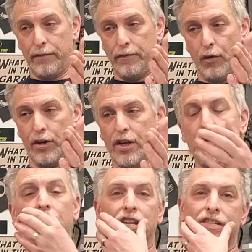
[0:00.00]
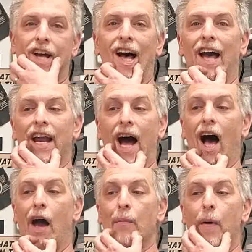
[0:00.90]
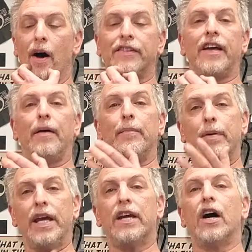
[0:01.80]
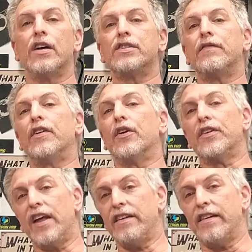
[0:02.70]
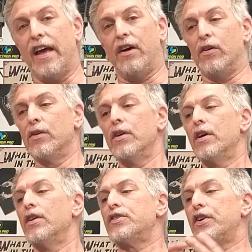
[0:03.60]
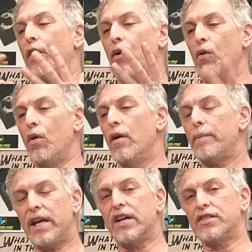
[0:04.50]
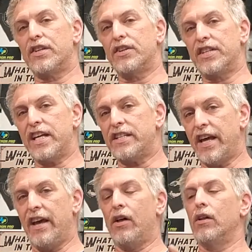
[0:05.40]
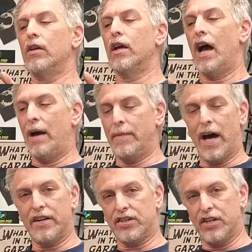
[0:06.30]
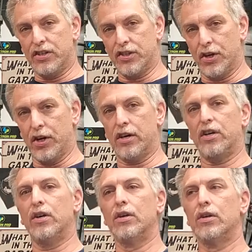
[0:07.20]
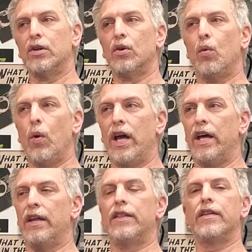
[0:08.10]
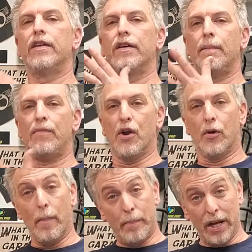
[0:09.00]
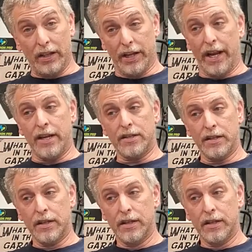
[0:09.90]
for you to decide? I bought them because of their detail. So because of their detail, I'm not as concerned with their abilities.